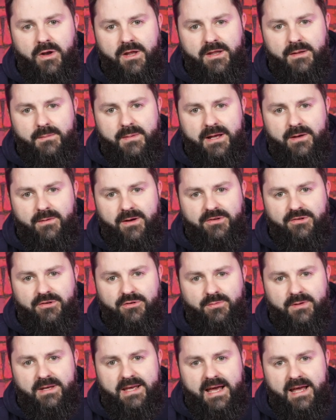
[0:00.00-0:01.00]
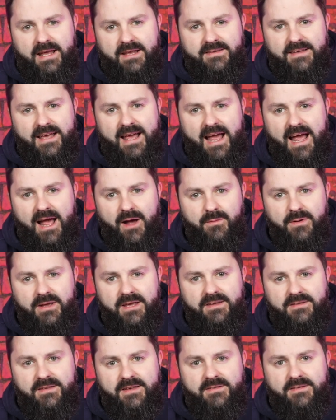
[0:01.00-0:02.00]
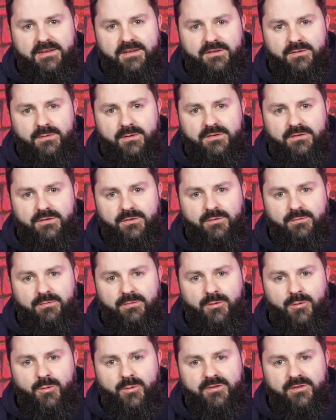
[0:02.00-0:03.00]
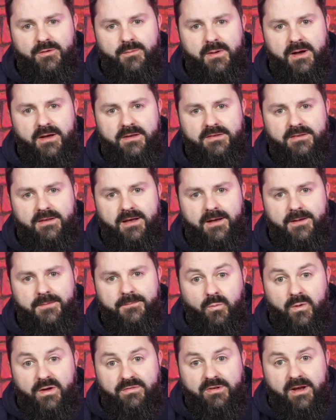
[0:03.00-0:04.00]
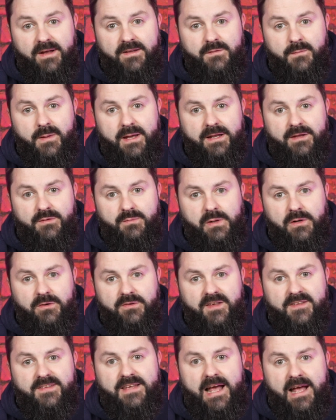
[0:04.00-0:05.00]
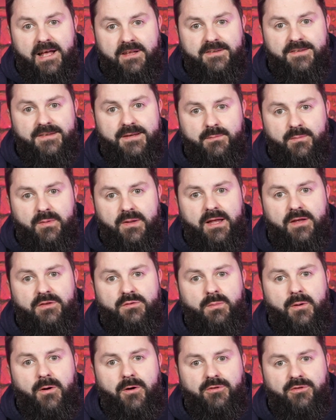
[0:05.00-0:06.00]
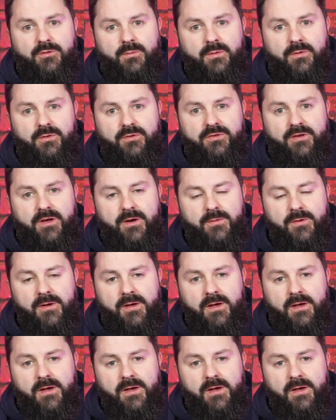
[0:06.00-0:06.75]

of the big questions we get is, how easy is it to install floorWIZ on my site? We've tried to make this process as simple as possible. So